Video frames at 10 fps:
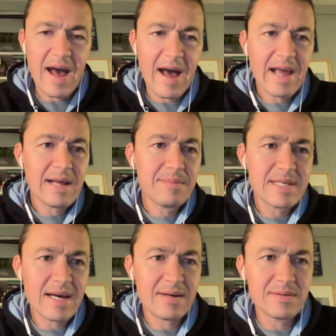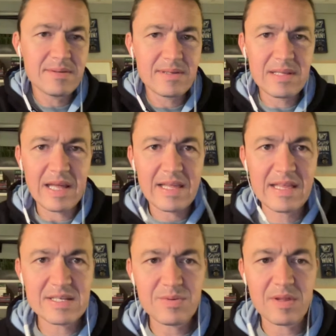I come down like
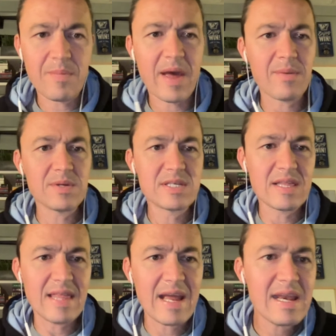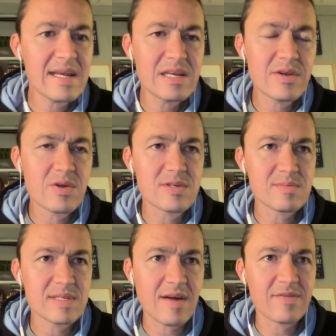this with the Penguins that they need to do
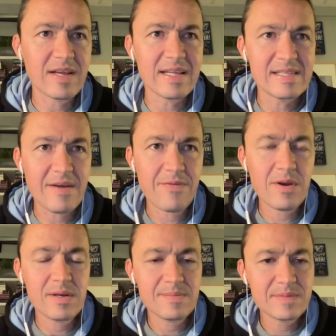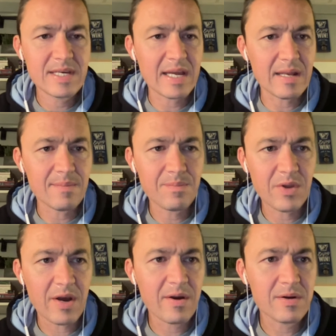some stuff to get different, to get
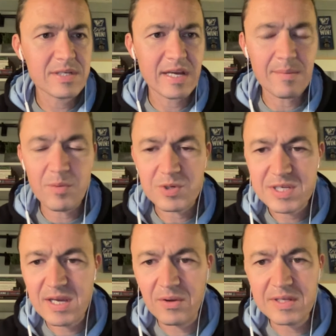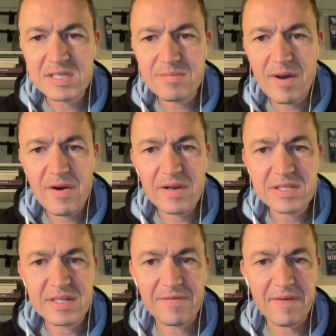younger, to get more skilled in some
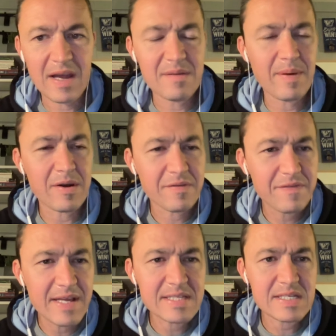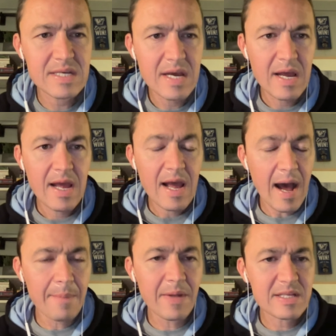areas, to find better fits.
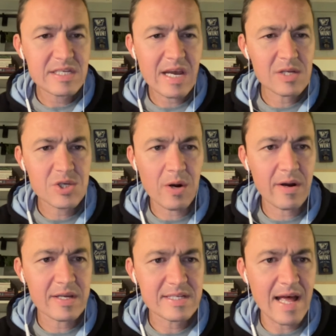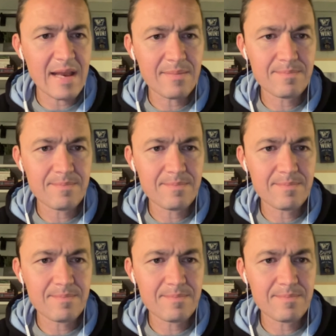I'm not saying Jarry is that